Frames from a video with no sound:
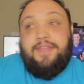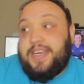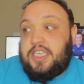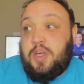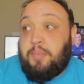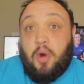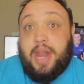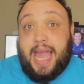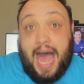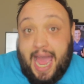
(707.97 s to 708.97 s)
And this is
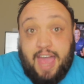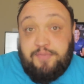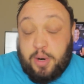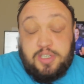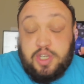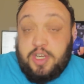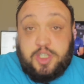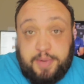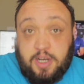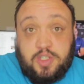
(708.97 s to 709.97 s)
important, like I have personal
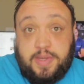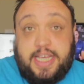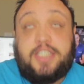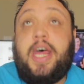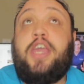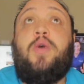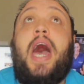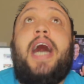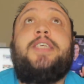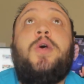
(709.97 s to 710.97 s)
experience with this, like you
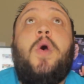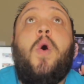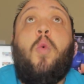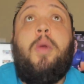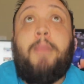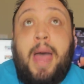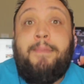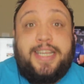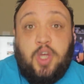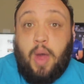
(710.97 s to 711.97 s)
guys, when my
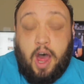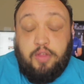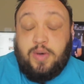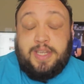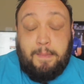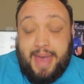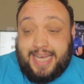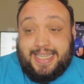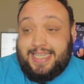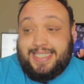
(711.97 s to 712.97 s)
mental health was a
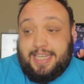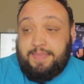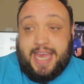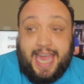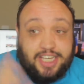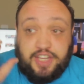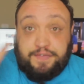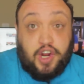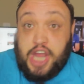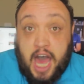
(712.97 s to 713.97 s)
mess, and this is something I actually
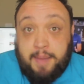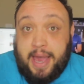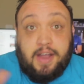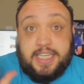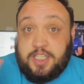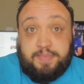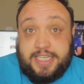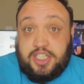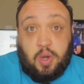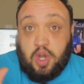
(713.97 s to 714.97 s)
forgot about because it's
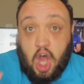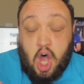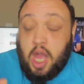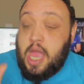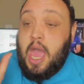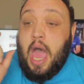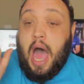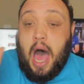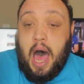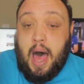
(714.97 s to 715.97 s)
been so long,
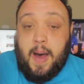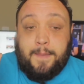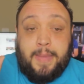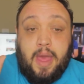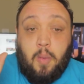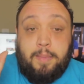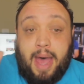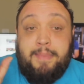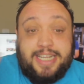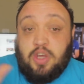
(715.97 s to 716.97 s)
um, when
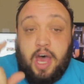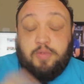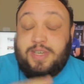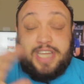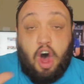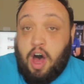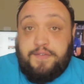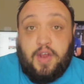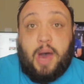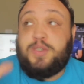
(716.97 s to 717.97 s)
my mental health was
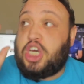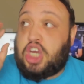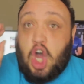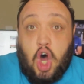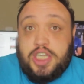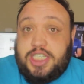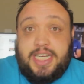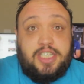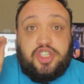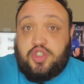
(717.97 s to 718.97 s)
awful, I was a
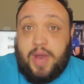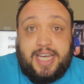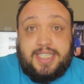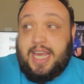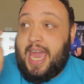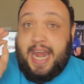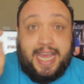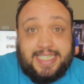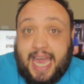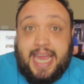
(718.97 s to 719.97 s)
constant stress and
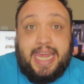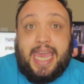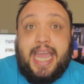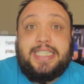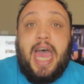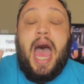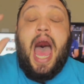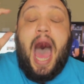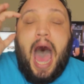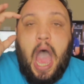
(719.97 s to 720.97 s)
anxiety case,
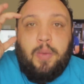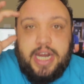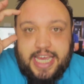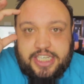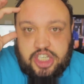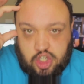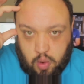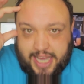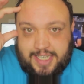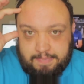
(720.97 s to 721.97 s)
I would get
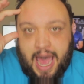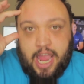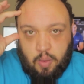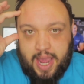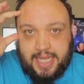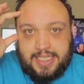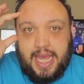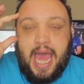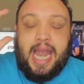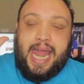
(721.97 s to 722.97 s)
stress migraines.